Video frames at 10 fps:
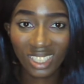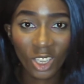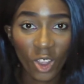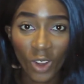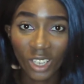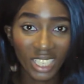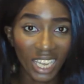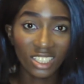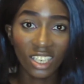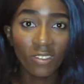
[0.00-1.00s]
Corona
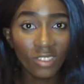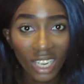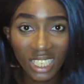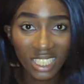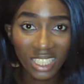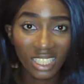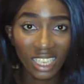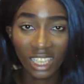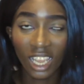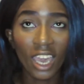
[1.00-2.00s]
had other ideas,
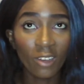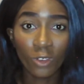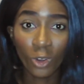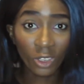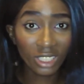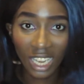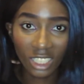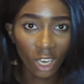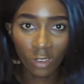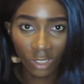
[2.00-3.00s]
like life, God had
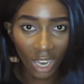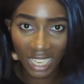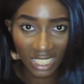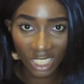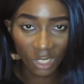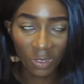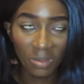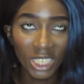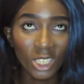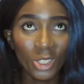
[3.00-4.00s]
other ideas for
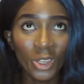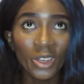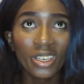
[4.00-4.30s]
me, so